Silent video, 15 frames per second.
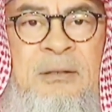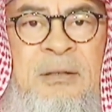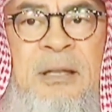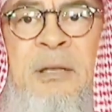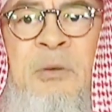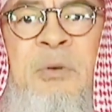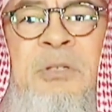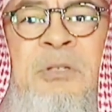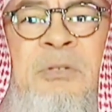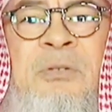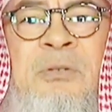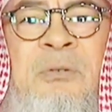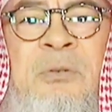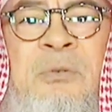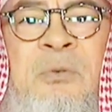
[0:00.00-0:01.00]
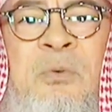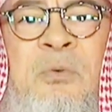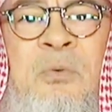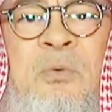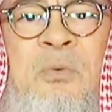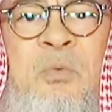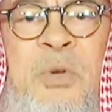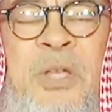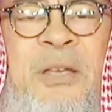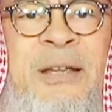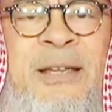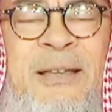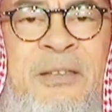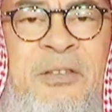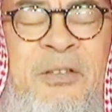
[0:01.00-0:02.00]
and he was
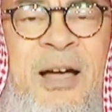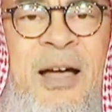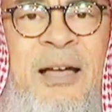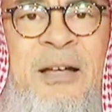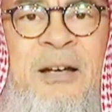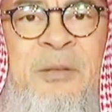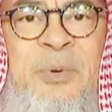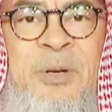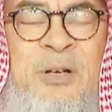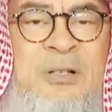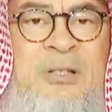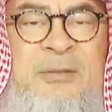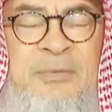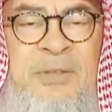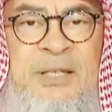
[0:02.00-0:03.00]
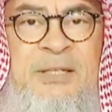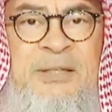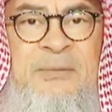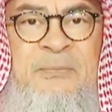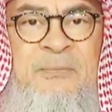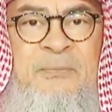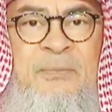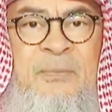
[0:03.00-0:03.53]
weary and tired because of this.